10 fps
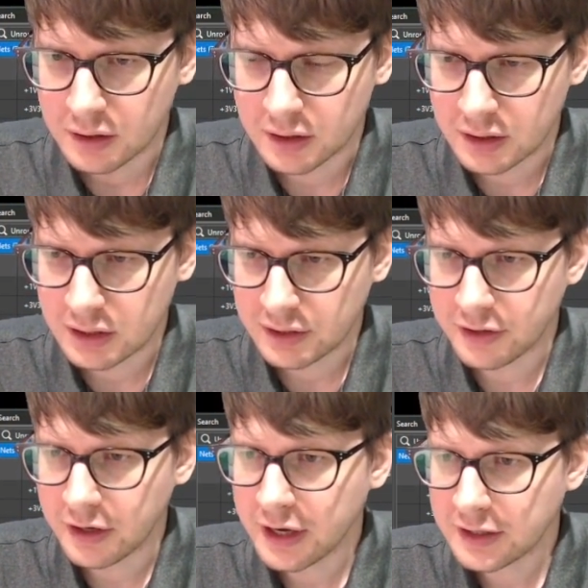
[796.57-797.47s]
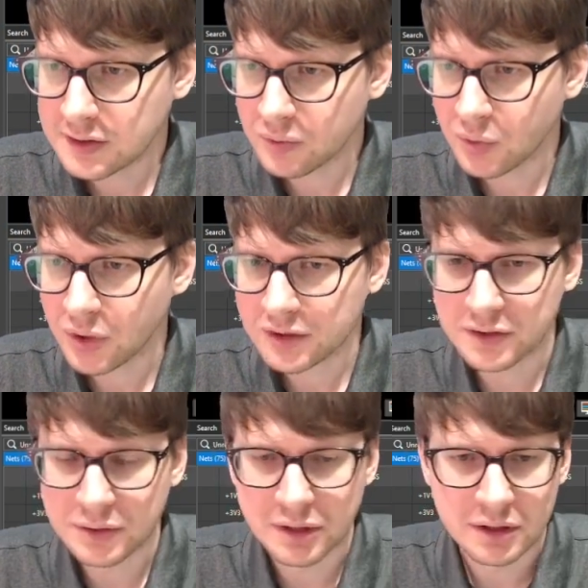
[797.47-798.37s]
the next thing we want to
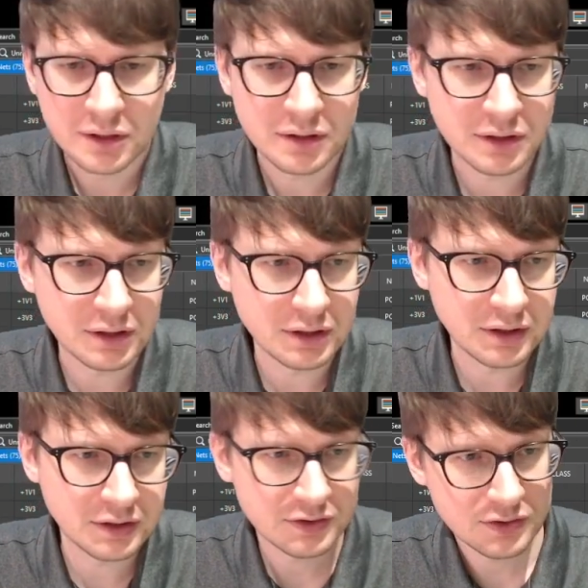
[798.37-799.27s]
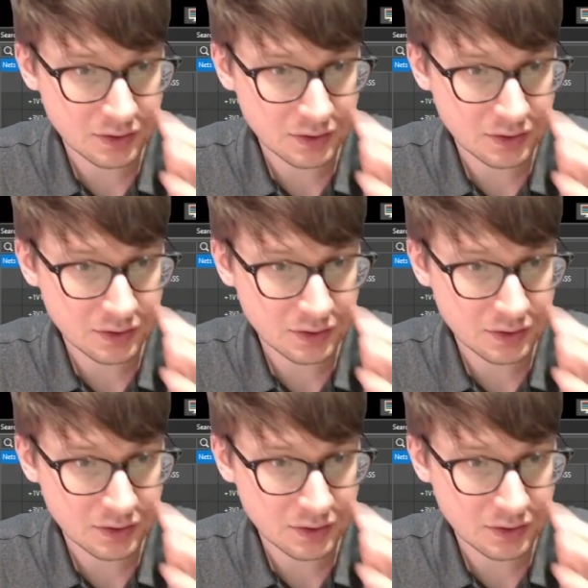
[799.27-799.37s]
do here is,